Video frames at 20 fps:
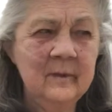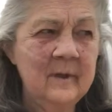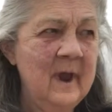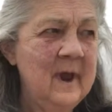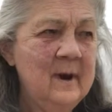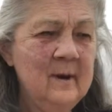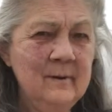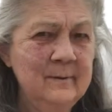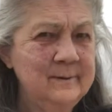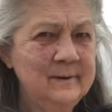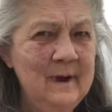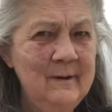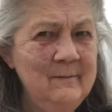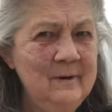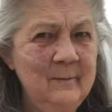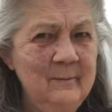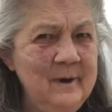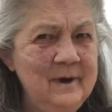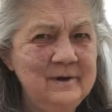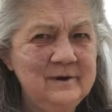They don't
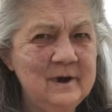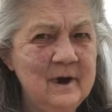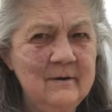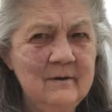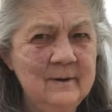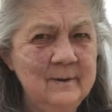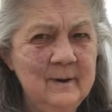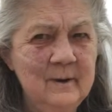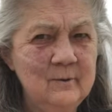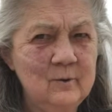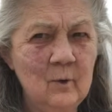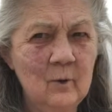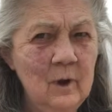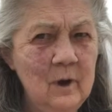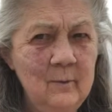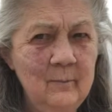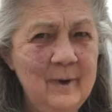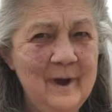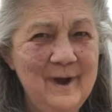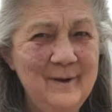seem to be sharing their
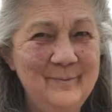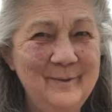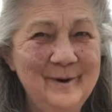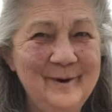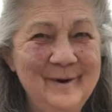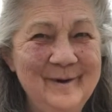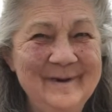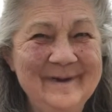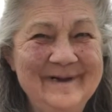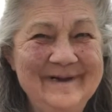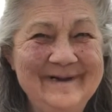toilet paper.